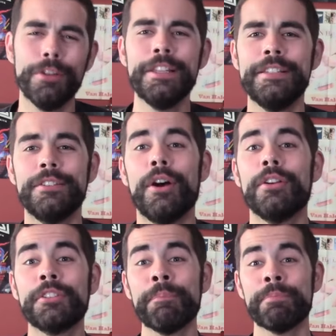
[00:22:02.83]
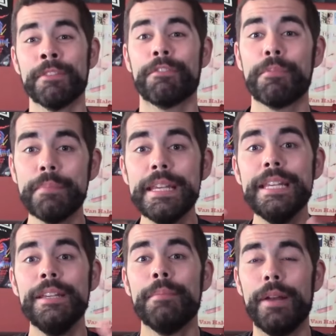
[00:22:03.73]
of these songs? For
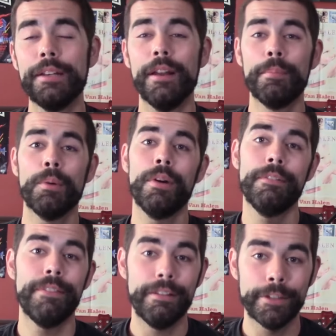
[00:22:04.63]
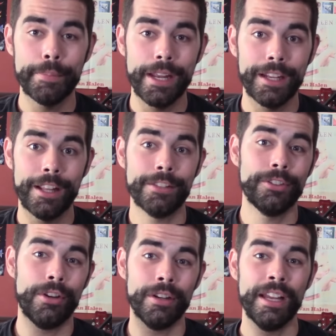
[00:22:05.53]
me, my number one favorite Megadeth
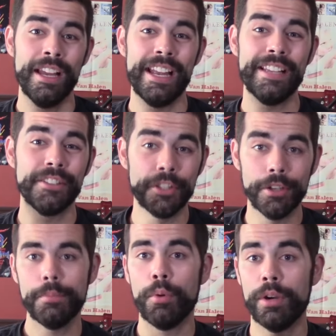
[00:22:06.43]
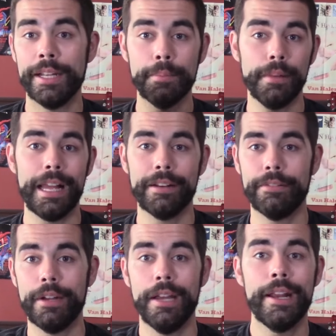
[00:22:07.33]
song is Good Morning Black
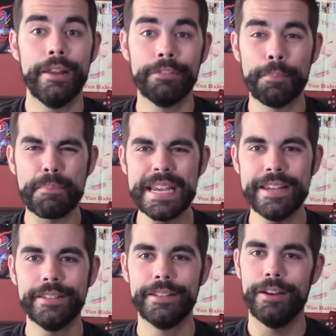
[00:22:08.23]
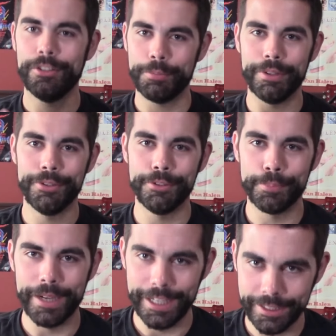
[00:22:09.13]
Friday from Peace Sells But Who's
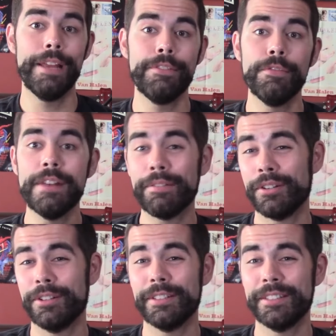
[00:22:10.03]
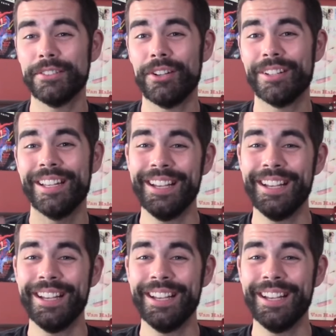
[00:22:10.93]
Buying. If you've never heard this song,